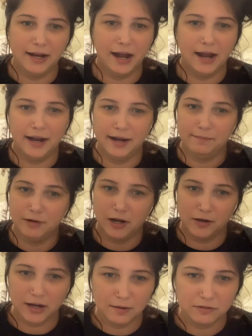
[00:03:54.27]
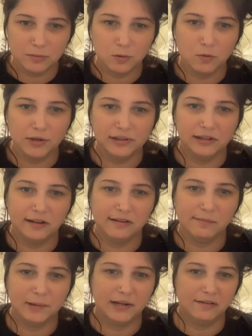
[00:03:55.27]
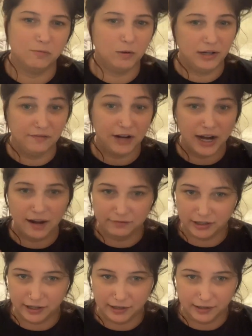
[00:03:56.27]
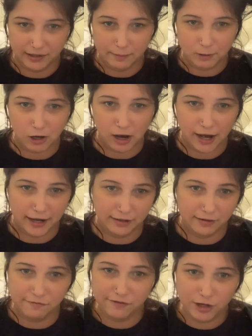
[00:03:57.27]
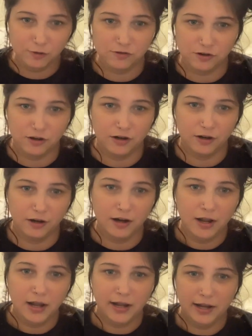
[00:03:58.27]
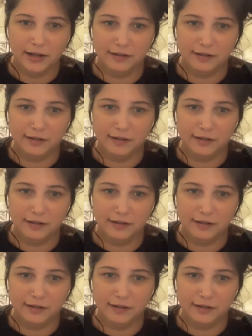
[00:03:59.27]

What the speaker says: I'm not comfortable with this because what if I have to get an MRI in the future? It's